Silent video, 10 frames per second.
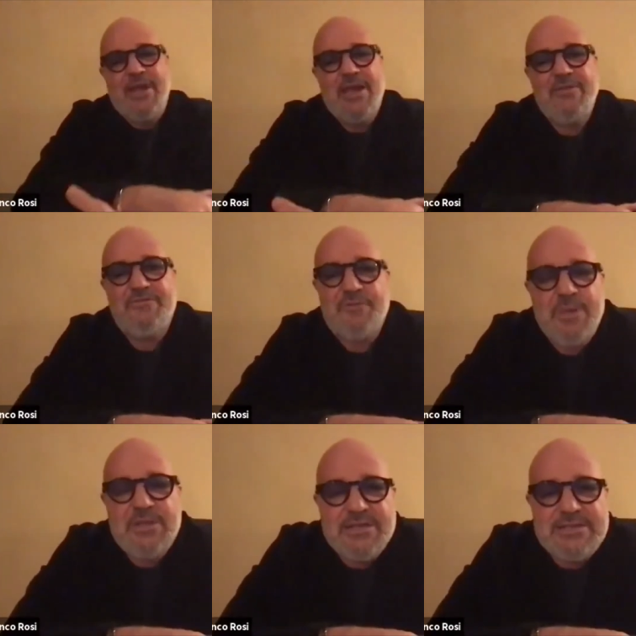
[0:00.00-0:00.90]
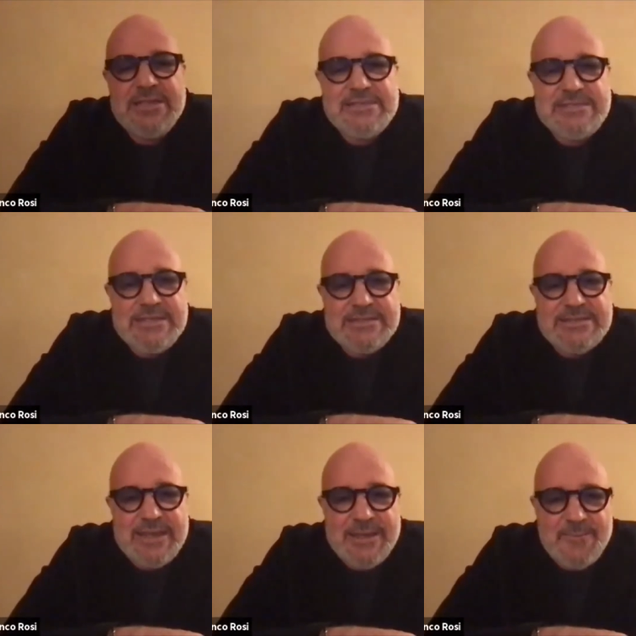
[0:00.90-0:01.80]
And for me, it doesn't exist,
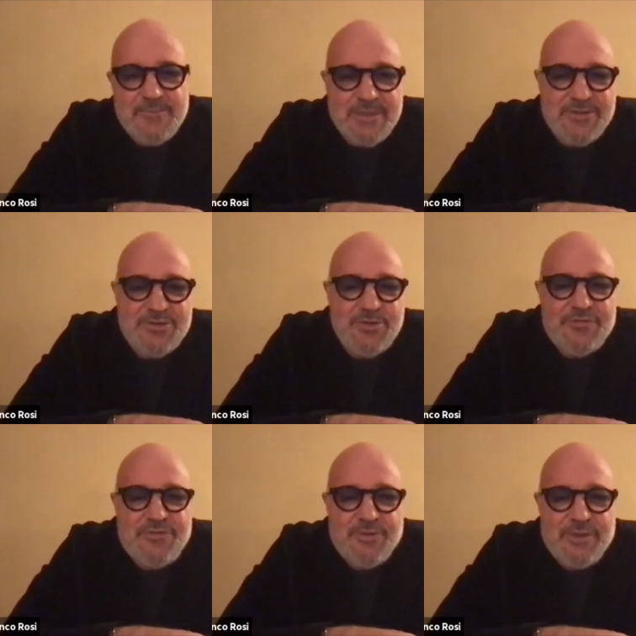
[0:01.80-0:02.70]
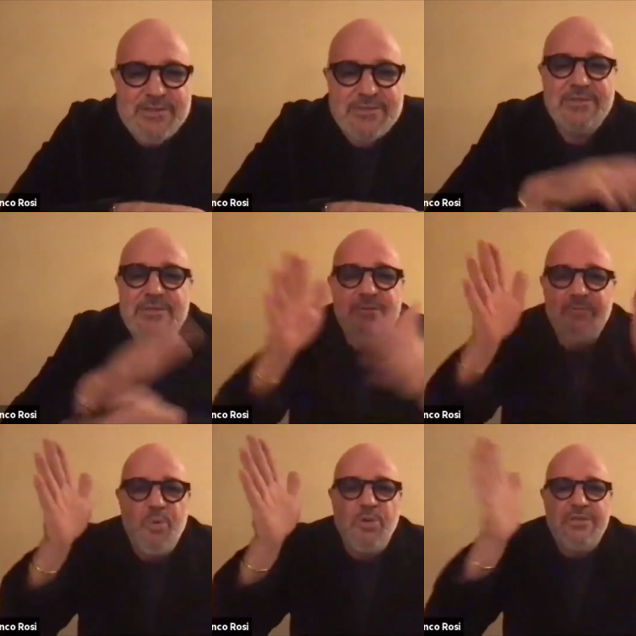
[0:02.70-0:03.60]
the truthfulness in
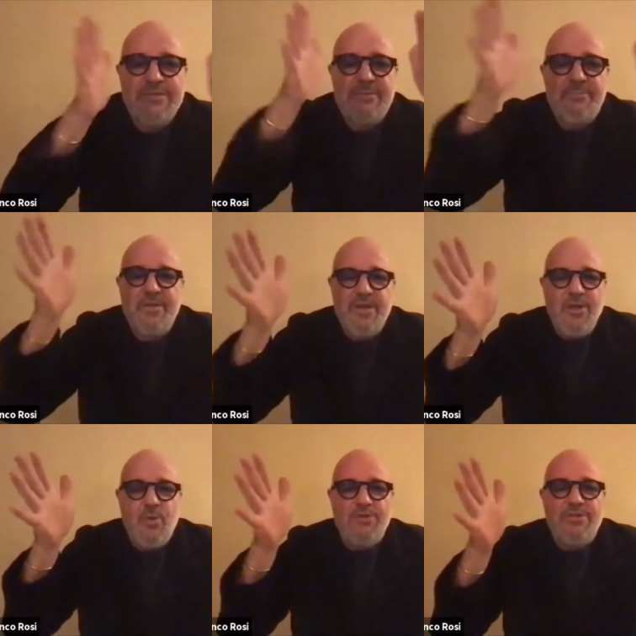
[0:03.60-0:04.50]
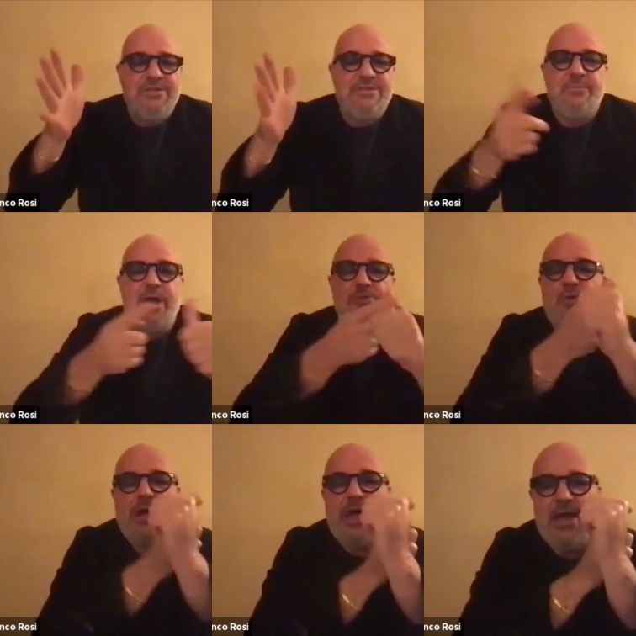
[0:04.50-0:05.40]
what is
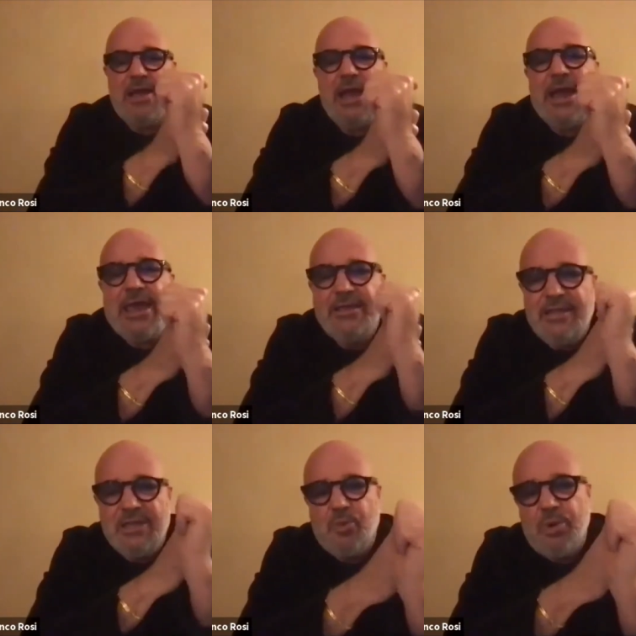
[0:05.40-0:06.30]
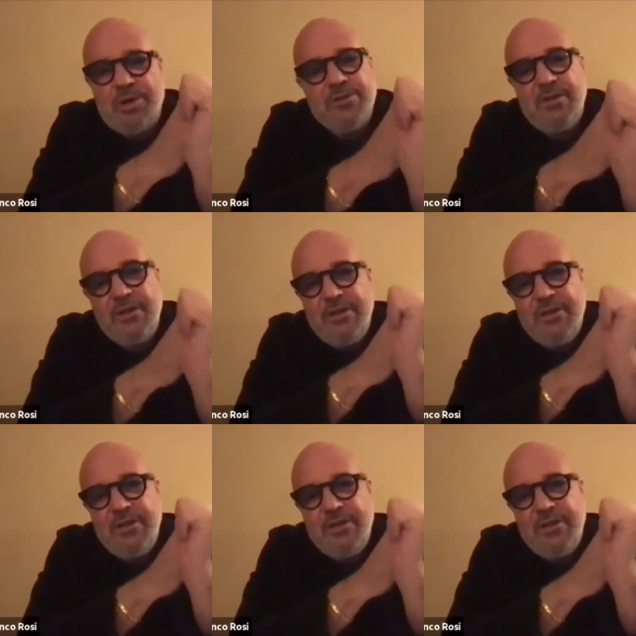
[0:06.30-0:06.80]
cinéma du réel? I hate that word.